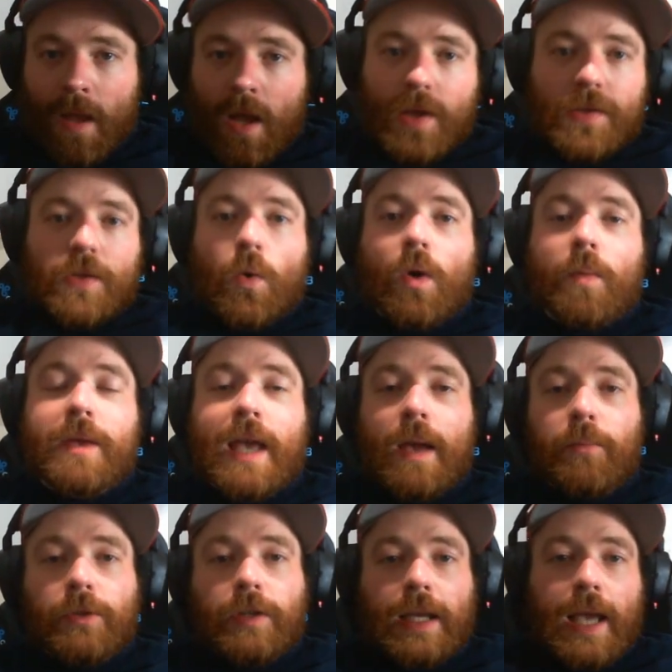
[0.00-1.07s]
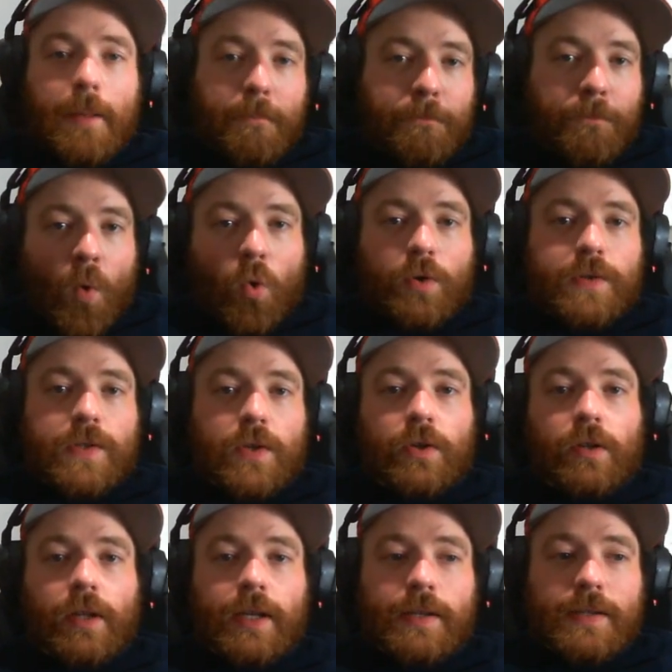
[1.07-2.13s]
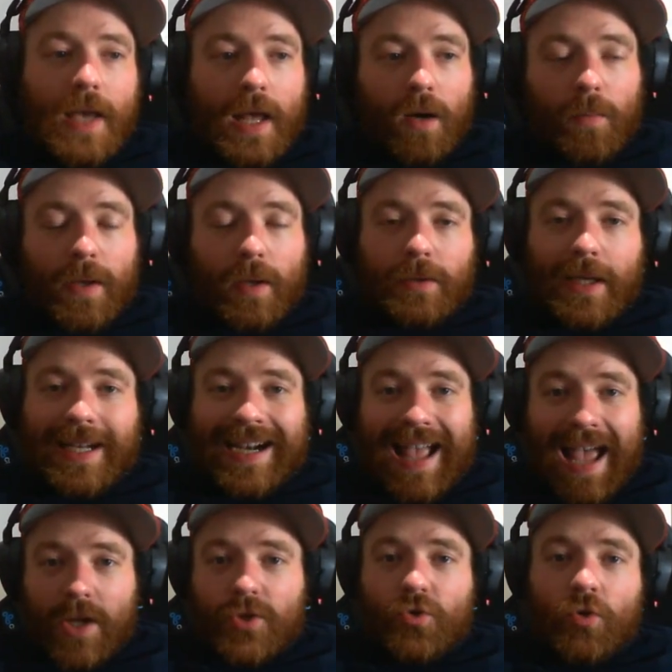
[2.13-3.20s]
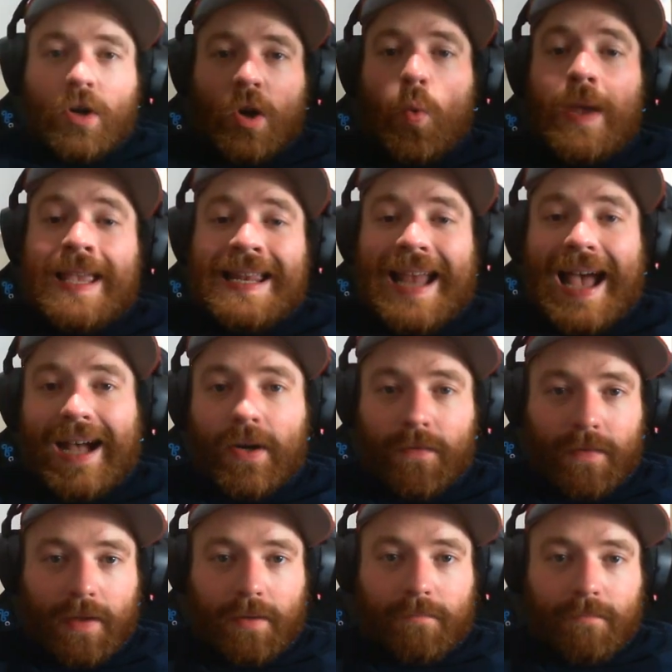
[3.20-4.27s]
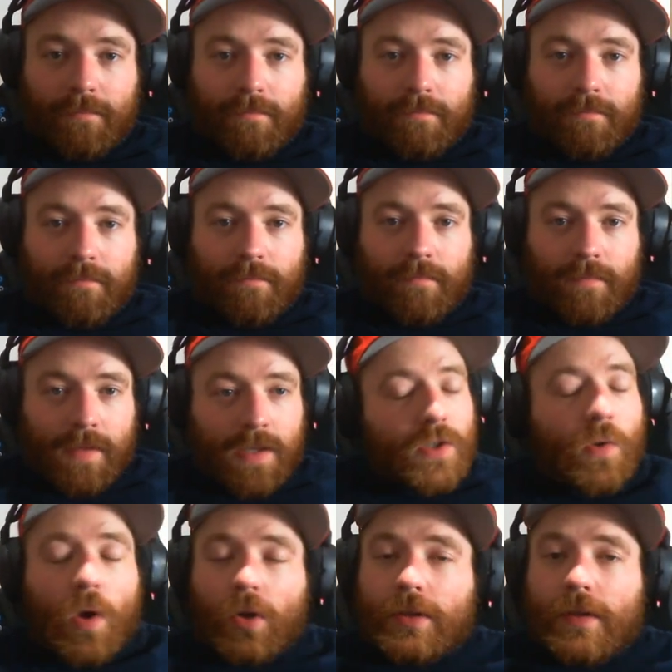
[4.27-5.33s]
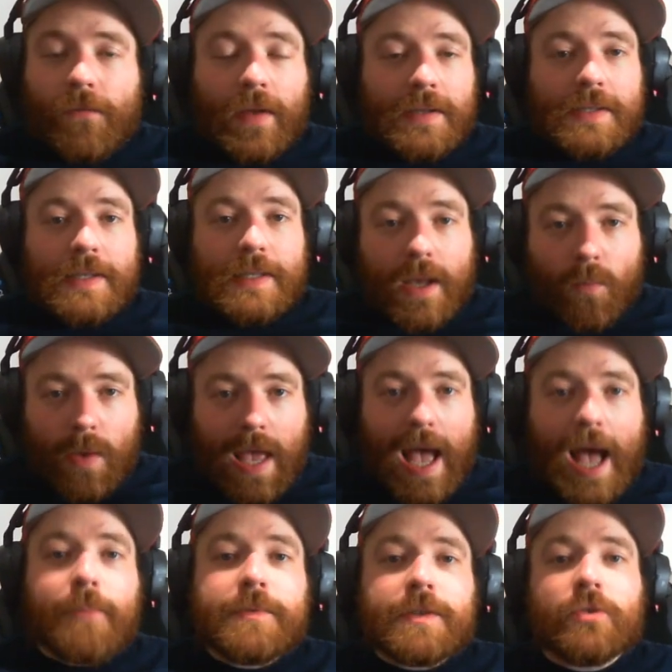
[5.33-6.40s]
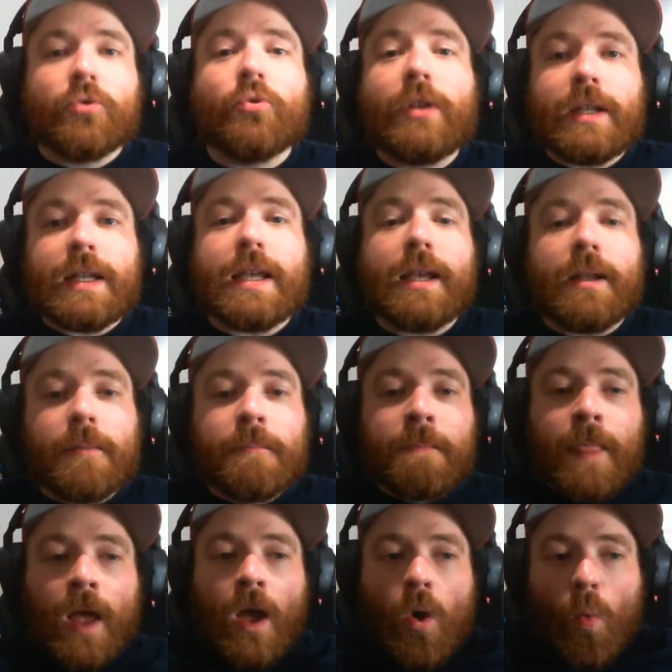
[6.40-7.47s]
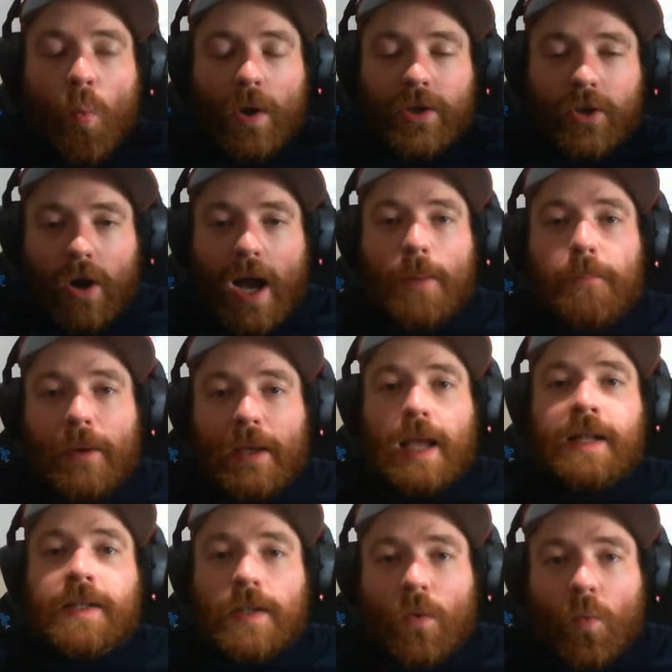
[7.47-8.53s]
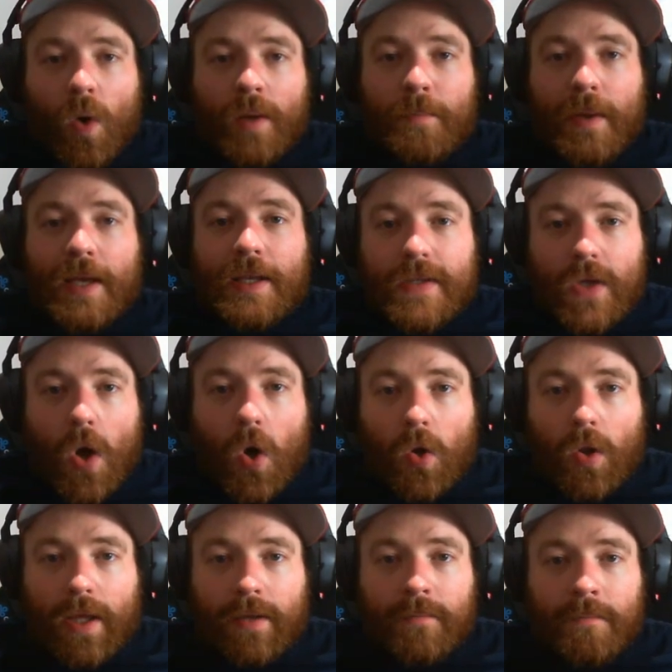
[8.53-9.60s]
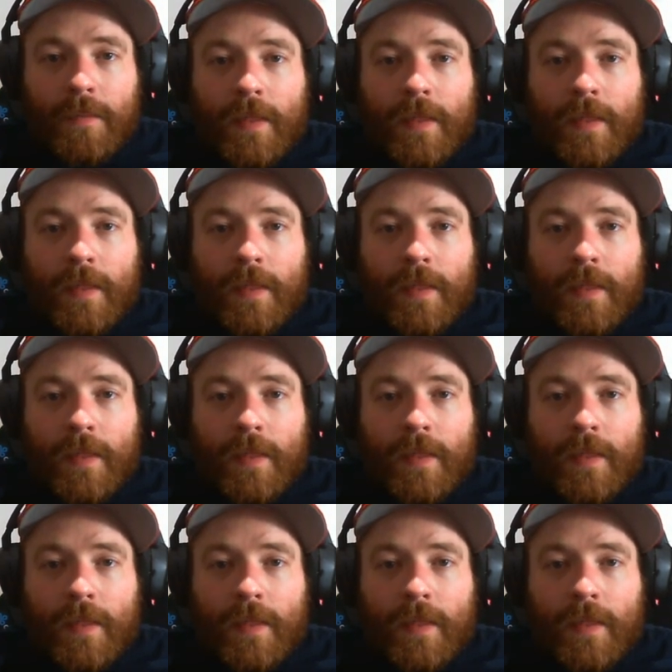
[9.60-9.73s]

So I'll be able to get more Zerglings and I'll be able to get an extra queen out of it. These are all defenses that we absolutely need. When you're up against a one base all in,